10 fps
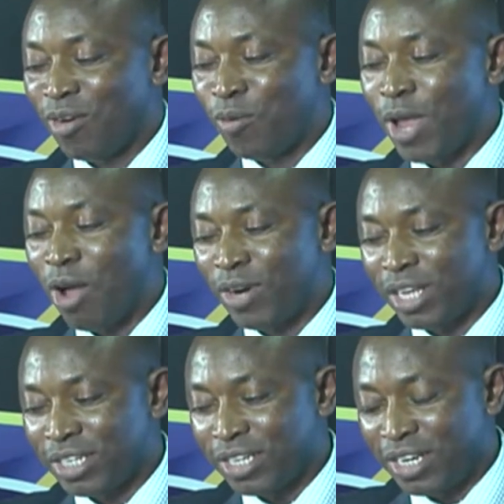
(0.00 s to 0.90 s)
We are
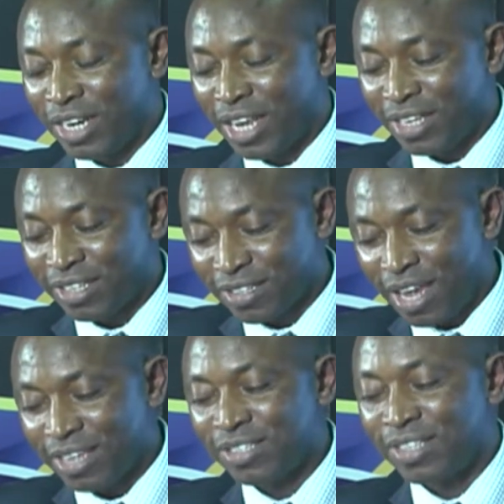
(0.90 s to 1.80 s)
undertaking the
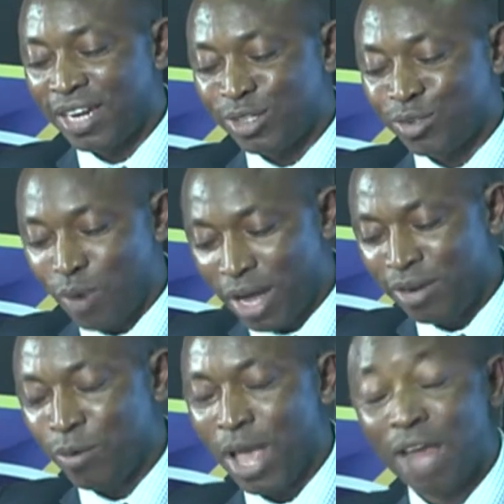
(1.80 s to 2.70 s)
exercise. That is one.
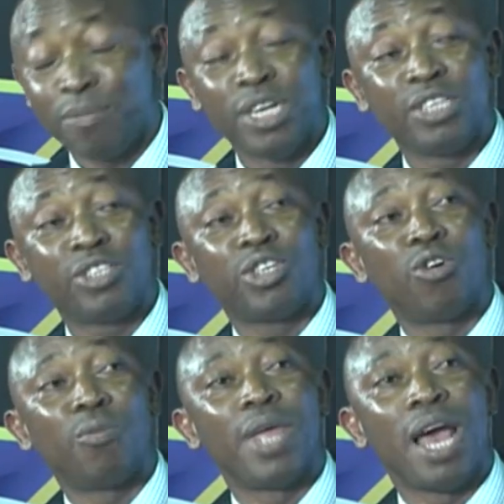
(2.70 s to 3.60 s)
We are administering
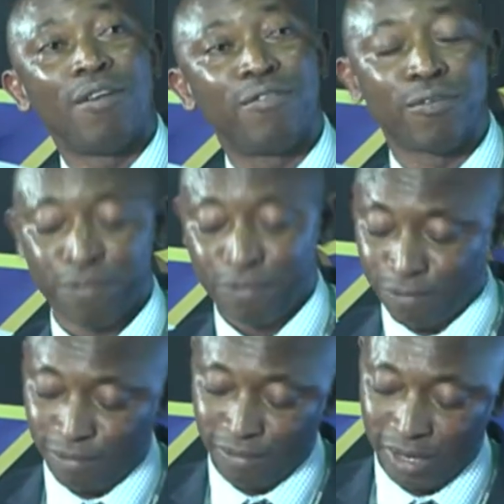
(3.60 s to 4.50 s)
on behalf of
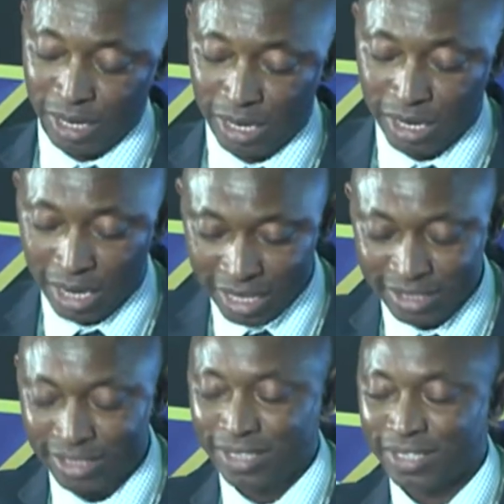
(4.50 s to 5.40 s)

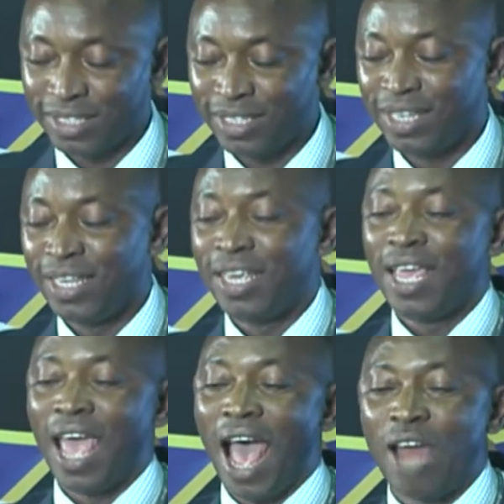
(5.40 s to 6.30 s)
NASSIT.
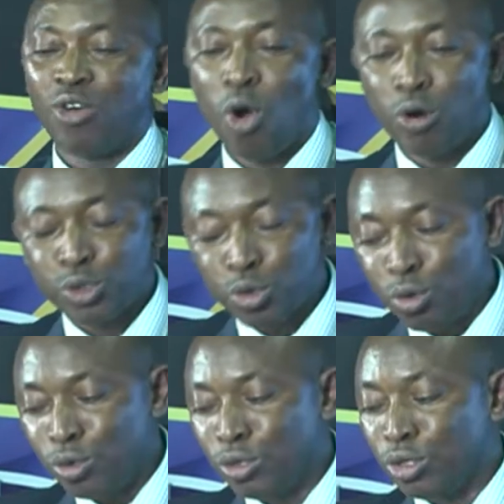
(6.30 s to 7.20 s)
And
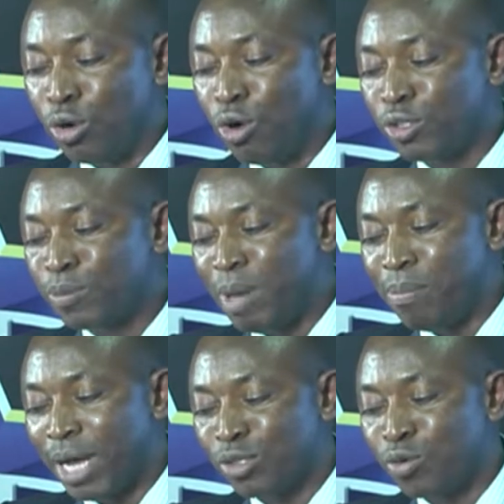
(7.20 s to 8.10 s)
also those
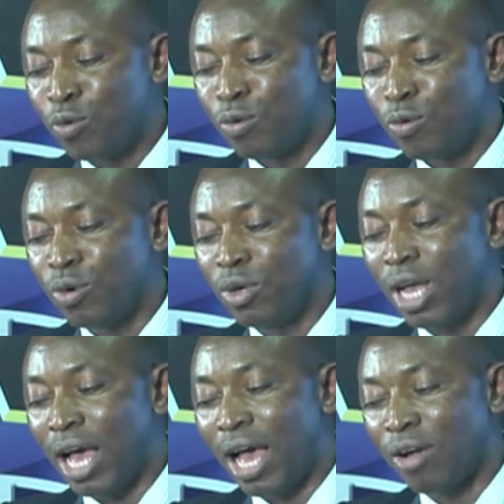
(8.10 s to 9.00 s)
members who
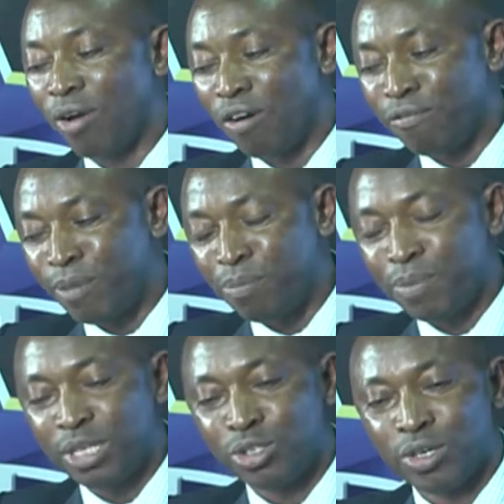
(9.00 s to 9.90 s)
are government
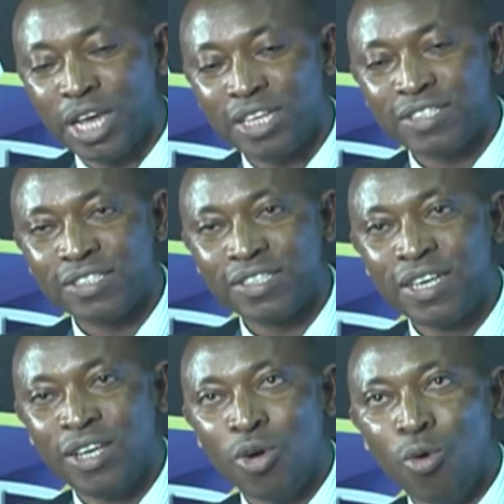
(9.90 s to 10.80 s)
pensioners
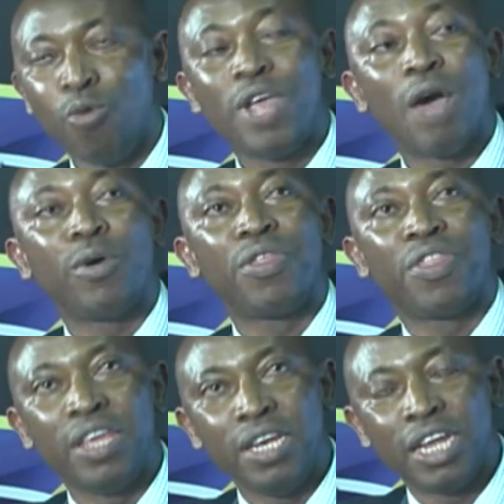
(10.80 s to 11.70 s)
who are
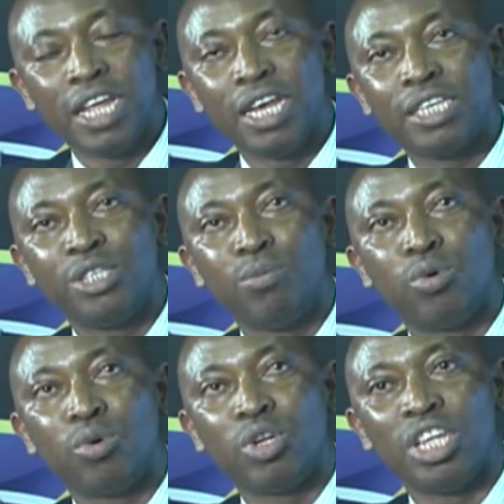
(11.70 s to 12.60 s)
within
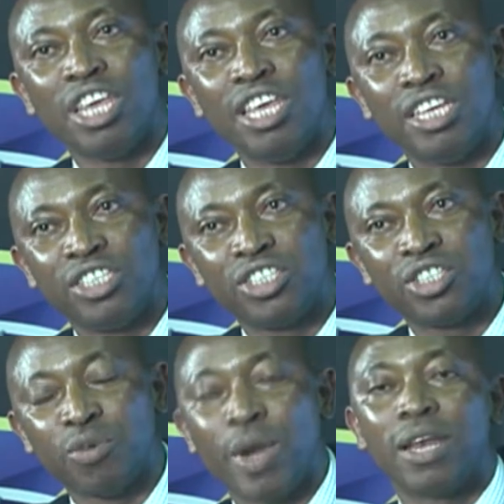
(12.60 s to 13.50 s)
eligible age,
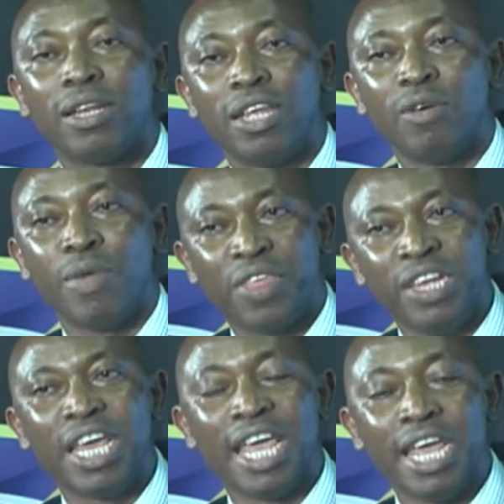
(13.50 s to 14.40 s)
well, within
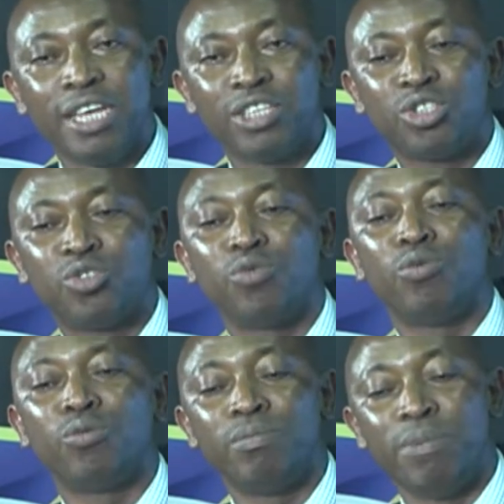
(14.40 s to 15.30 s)
the age to
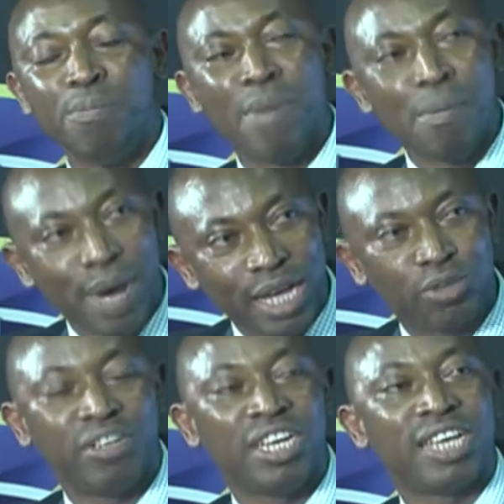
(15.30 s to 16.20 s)
be members
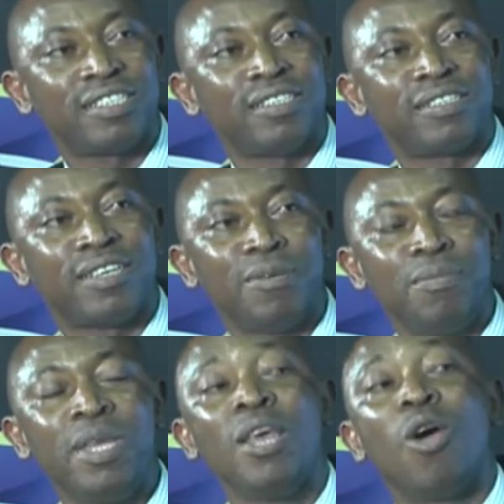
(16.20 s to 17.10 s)
of the NASSIT scheme,
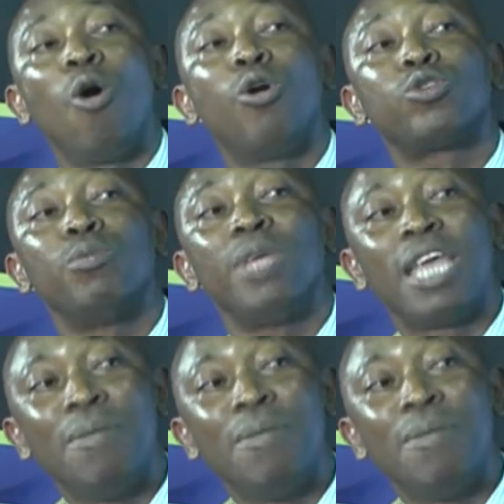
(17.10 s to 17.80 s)
also became